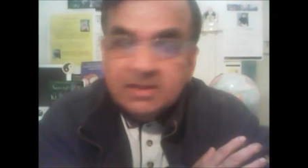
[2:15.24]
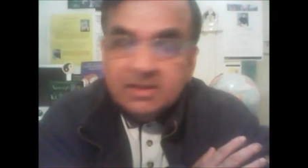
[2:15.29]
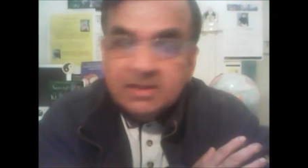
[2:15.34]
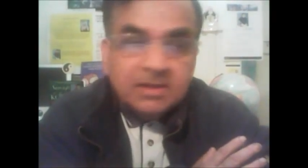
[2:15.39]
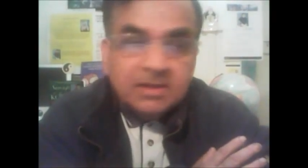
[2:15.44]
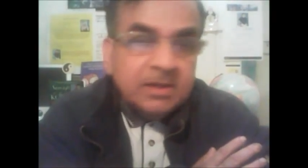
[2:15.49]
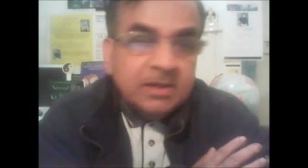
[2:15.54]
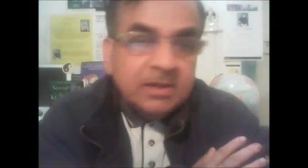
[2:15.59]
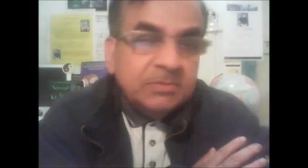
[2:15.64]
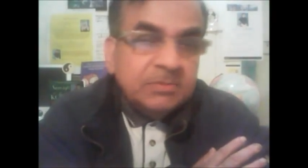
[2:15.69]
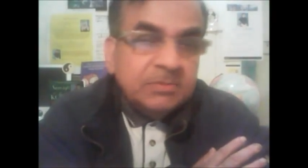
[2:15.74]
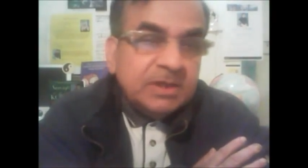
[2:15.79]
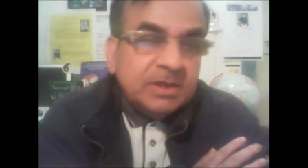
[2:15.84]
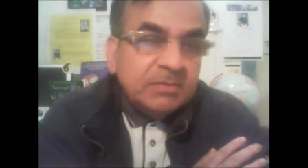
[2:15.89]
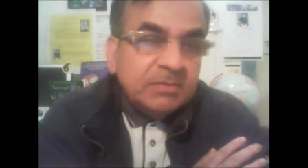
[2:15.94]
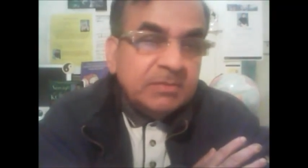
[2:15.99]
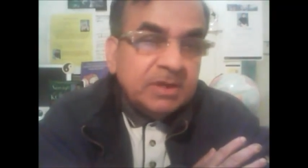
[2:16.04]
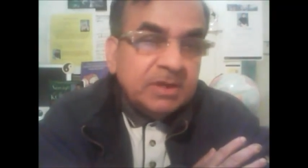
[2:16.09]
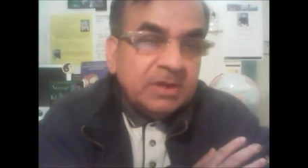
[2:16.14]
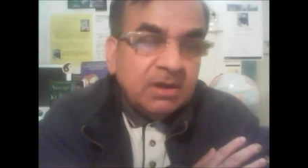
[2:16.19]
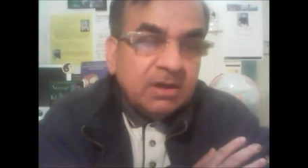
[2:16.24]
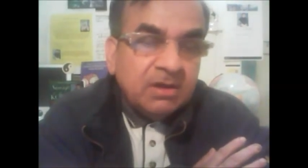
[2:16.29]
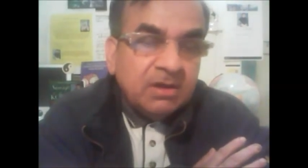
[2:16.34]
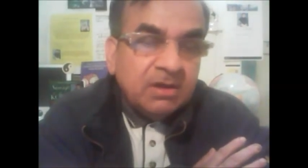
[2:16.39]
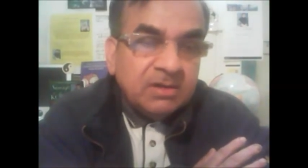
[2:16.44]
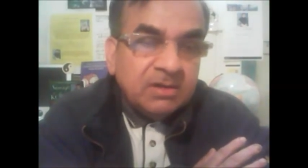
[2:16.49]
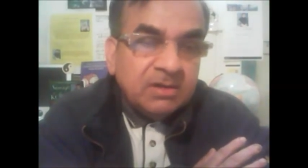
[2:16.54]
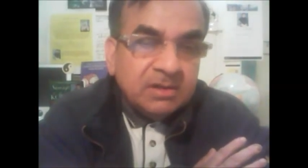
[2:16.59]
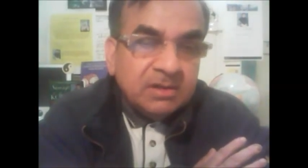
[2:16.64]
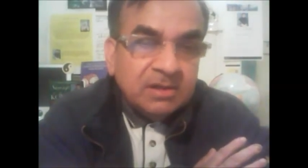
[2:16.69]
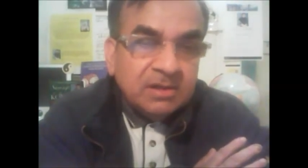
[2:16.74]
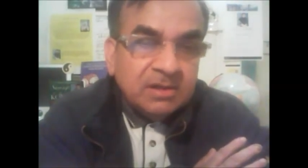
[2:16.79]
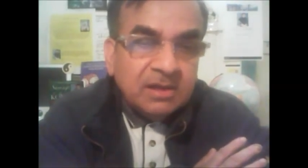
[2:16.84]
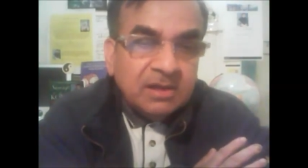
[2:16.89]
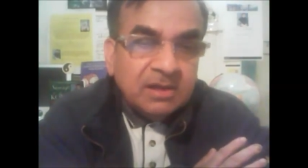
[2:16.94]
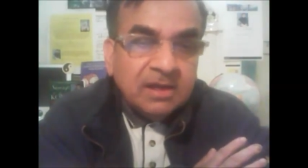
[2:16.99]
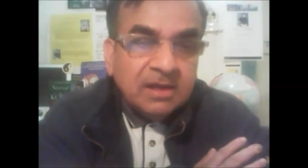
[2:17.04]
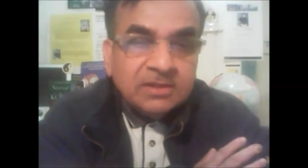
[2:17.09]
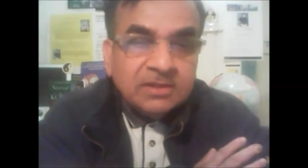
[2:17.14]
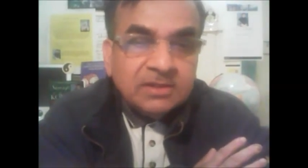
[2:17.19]
If there be a God,
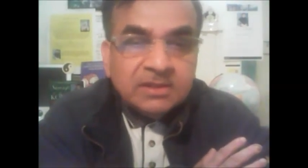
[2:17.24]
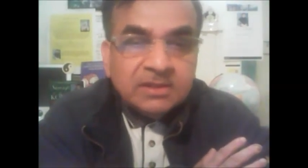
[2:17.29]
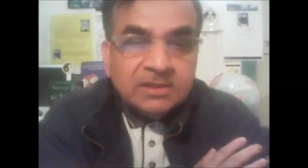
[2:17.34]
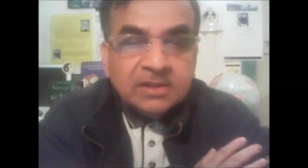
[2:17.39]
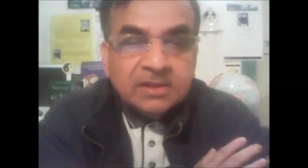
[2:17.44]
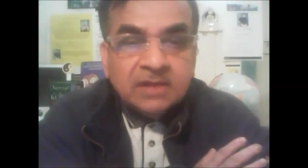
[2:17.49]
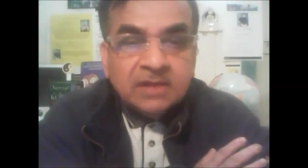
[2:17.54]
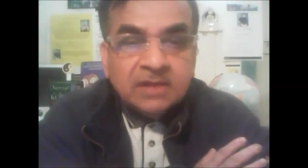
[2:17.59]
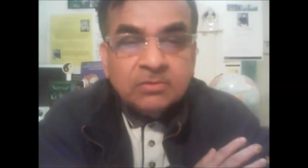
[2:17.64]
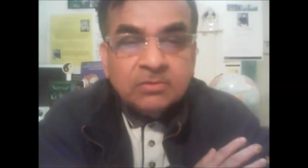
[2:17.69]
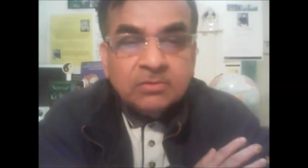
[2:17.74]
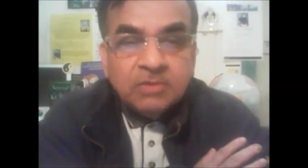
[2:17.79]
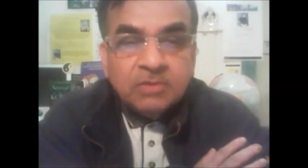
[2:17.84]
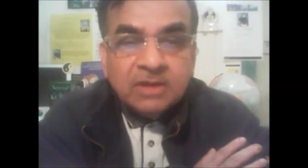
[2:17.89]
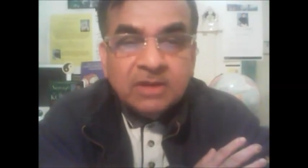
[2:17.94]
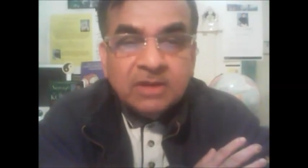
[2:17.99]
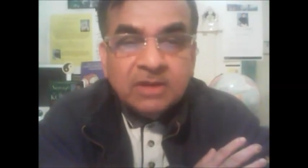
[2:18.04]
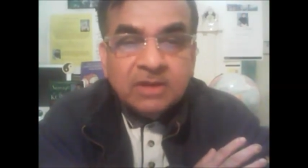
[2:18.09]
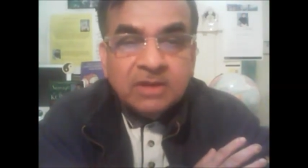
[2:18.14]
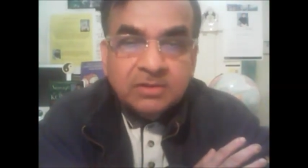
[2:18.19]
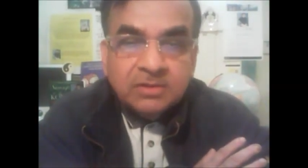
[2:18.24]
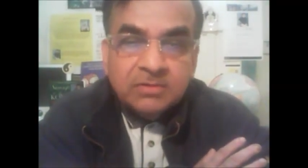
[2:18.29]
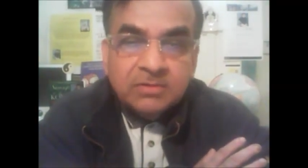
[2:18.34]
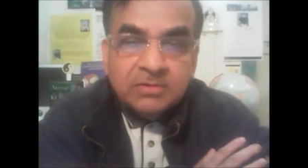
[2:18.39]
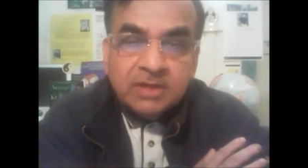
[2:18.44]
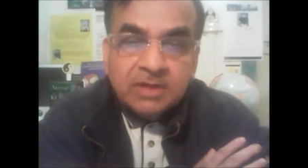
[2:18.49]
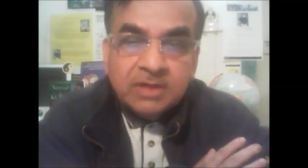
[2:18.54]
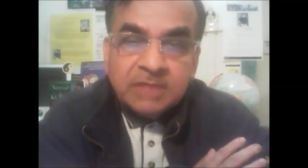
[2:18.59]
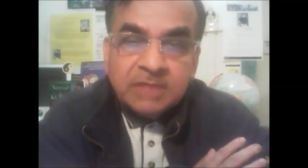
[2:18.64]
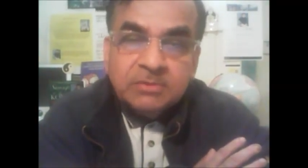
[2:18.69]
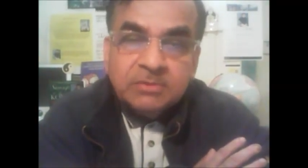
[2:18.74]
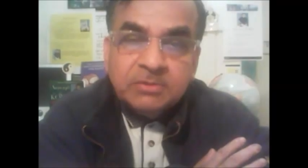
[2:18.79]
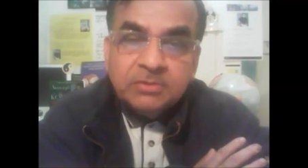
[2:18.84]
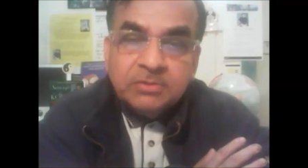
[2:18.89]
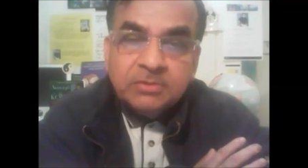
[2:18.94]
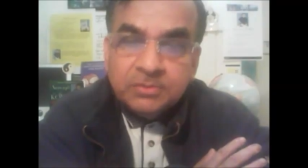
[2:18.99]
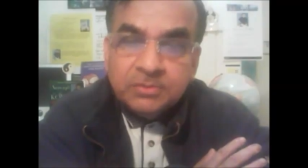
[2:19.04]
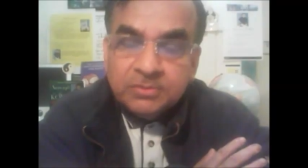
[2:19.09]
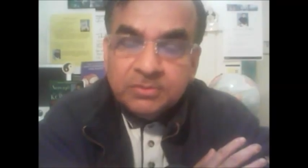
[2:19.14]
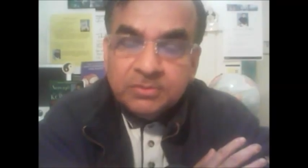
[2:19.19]
I think that what he would like me to
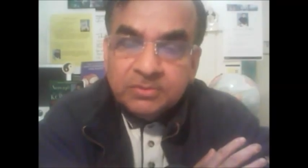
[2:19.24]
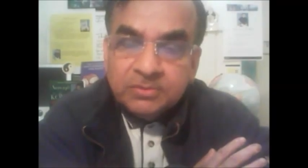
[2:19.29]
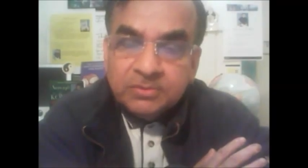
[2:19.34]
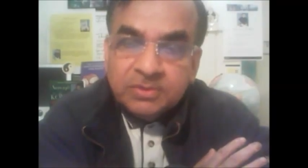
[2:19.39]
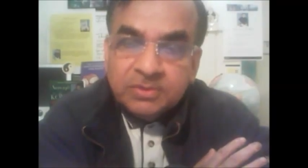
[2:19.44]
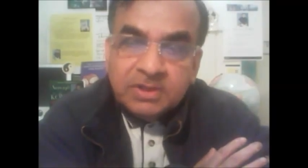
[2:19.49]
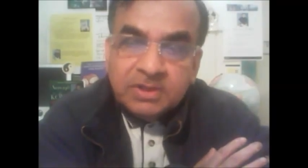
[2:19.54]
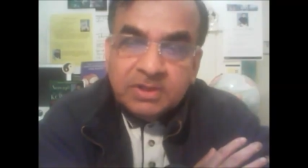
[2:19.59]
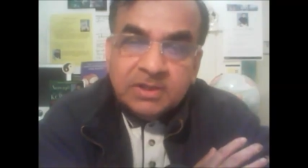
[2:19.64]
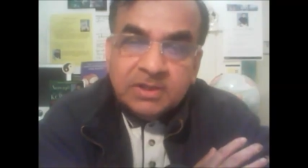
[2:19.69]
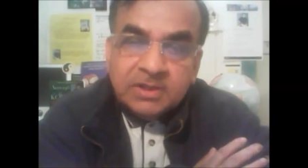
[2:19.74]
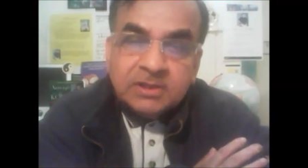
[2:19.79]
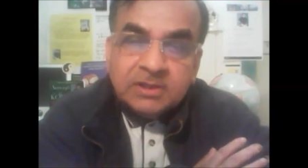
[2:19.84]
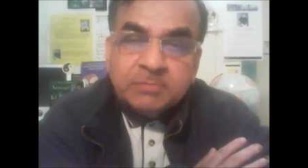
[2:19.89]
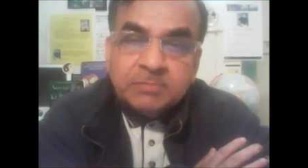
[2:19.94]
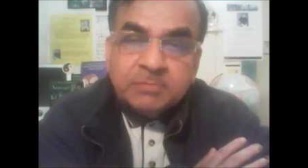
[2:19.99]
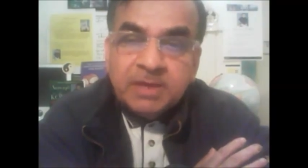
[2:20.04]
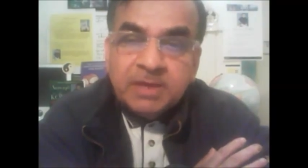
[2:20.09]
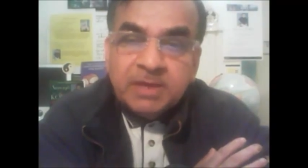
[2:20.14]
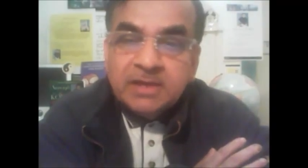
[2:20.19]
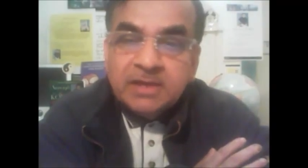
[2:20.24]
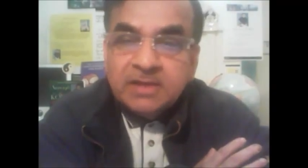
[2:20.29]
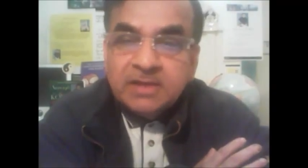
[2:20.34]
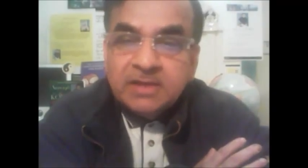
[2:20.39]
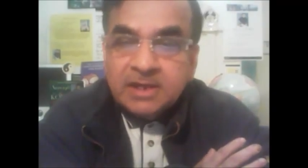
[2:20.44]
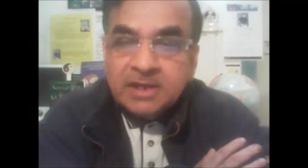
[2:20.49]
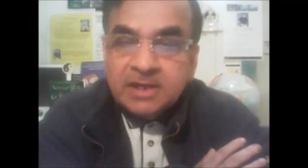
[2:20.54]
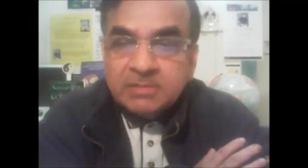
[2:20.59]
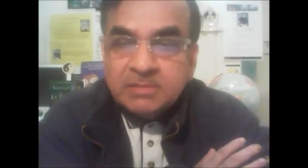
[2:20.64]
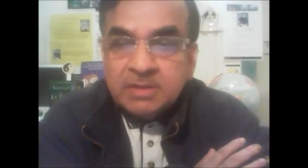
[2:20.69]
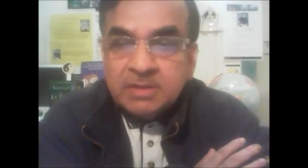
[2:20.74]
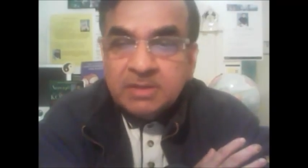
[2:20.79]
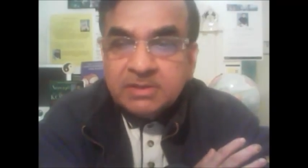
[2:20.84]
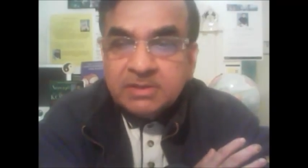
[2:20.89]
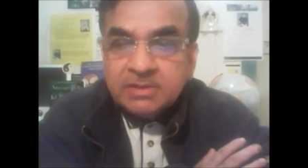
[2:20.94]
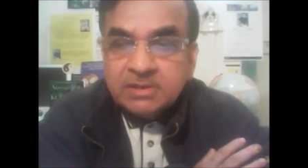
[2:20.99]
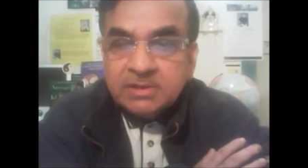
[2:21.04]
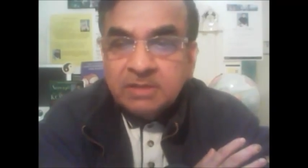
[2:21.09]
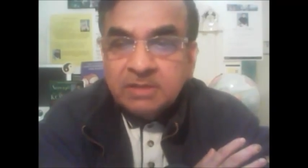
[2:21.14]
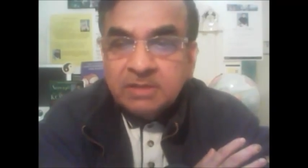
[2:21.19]
do is paint as
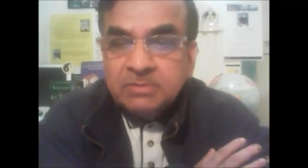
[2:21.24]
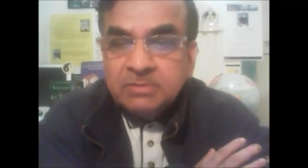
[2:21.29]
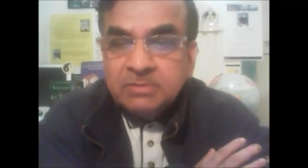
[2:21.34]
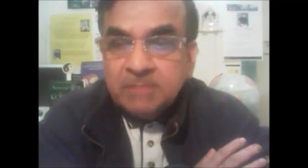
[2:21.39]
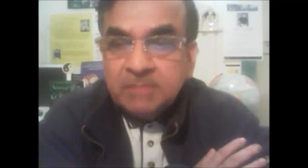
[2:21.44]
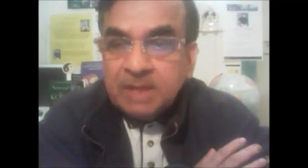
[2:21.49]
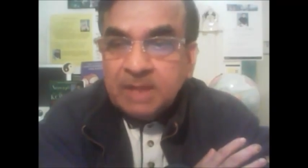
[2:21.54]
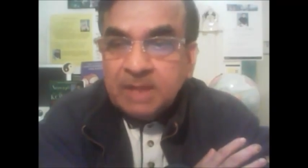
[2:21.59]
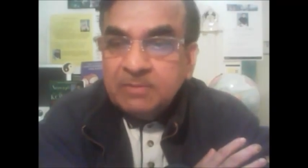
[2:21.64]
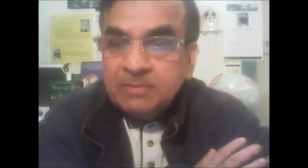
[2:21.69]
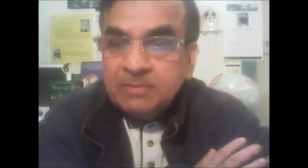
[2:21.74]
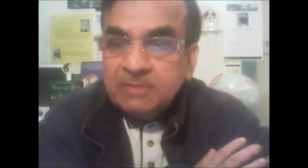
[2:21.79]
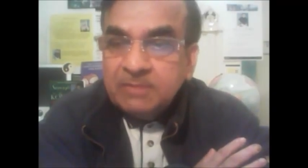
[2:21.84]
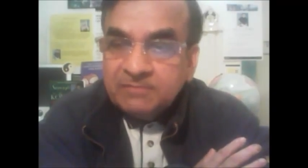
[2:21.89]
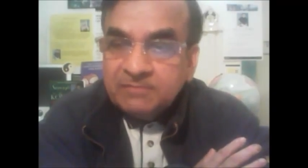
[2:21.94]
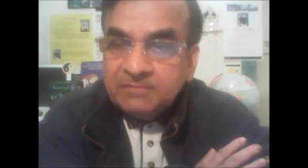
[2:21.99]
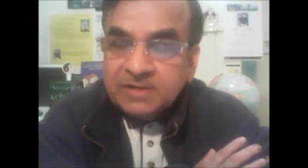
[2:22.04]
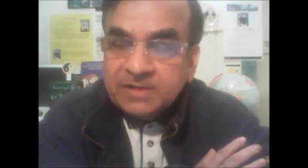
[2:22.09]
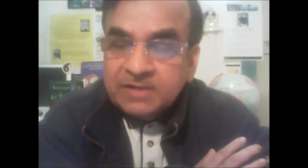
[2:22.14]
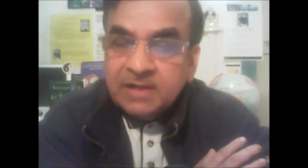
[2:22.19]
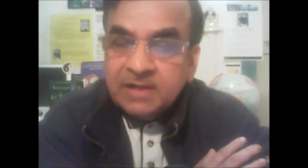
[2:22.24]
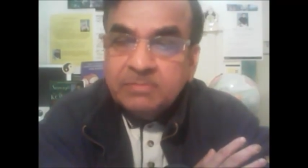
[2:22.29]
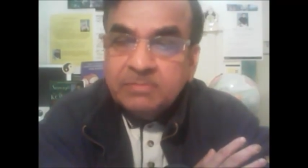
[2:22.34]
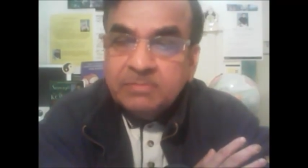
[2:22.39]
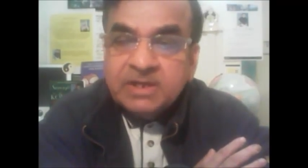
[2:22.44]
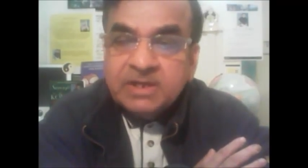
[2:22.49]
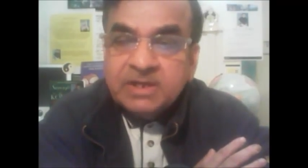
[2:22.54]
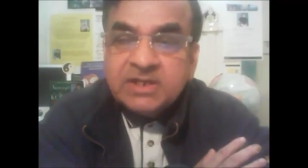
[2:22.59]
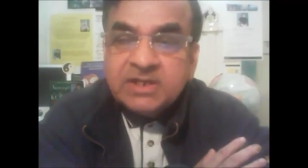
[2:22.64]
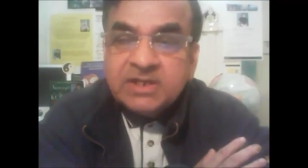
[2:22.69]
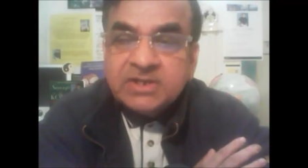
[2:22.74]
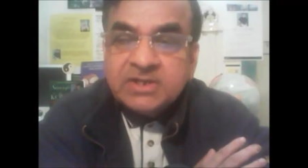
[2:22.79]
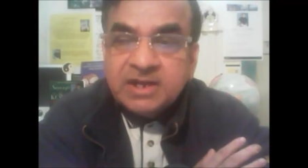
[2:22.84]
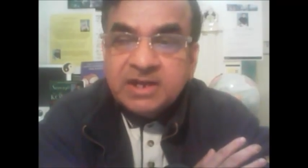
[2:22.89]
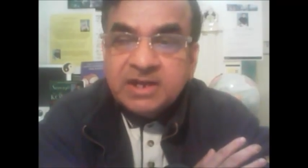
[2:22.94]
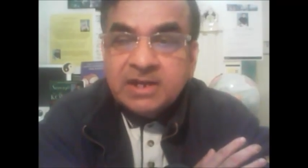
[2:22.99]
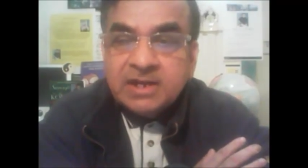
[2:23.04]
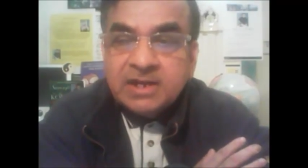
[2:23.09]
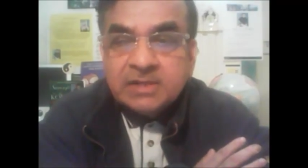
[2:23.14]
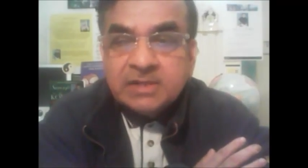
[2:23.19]
much of the map of Africa British
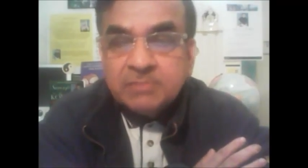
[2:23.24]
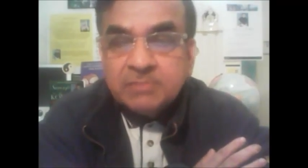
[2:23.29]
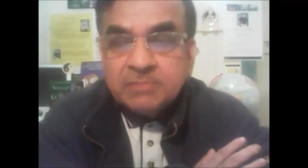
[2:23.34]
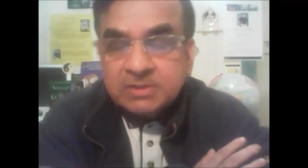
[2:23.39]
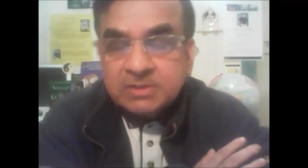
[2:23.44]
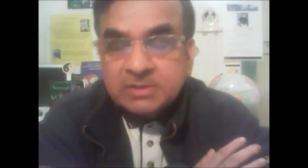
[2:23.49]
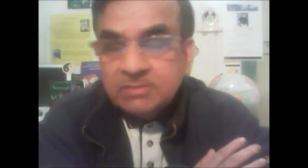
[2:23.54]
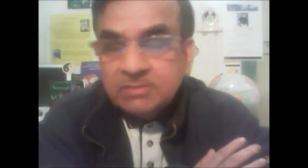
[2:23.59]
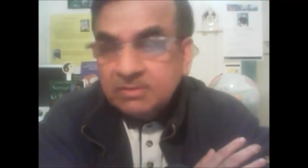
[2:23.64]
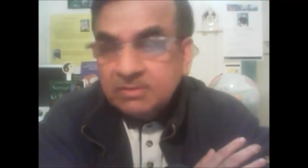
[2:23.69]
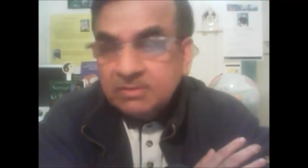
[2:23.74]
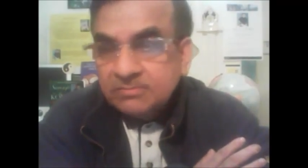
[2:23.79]
red as possible.